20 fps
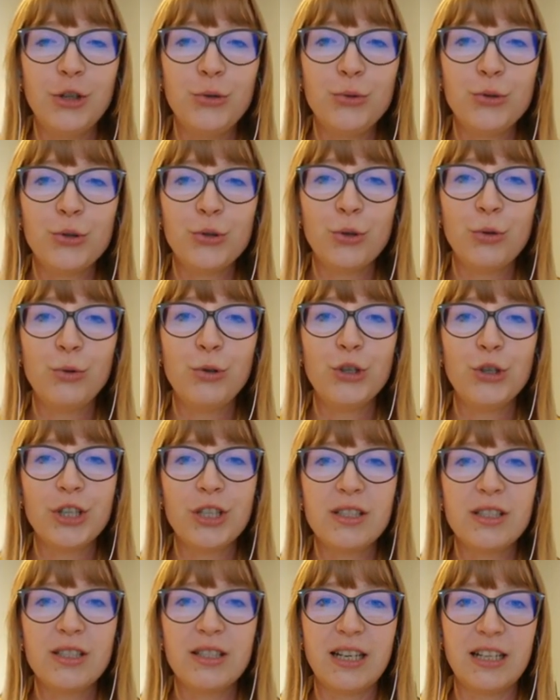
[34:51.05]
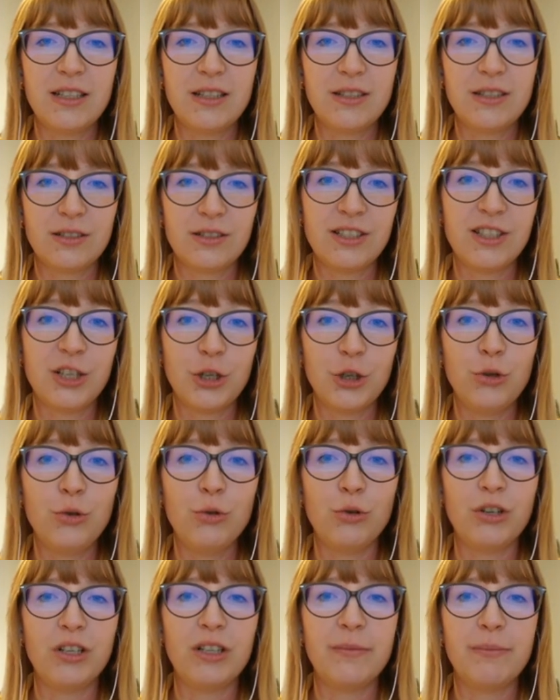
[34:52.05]
new solutions that
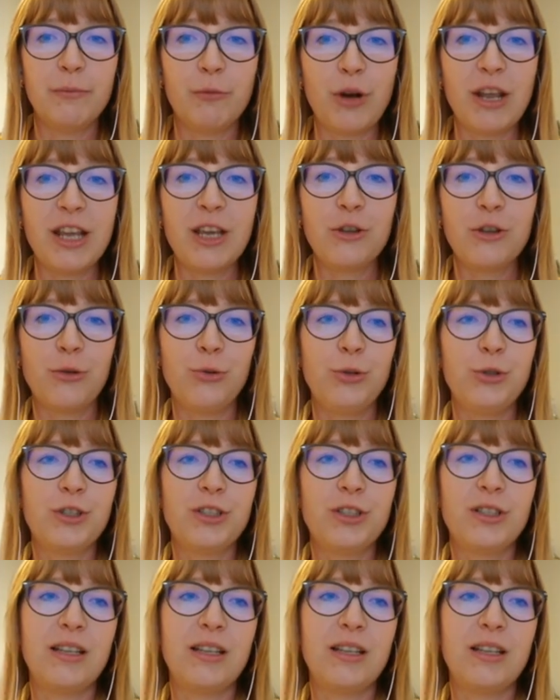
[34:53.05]
secure breakthroughs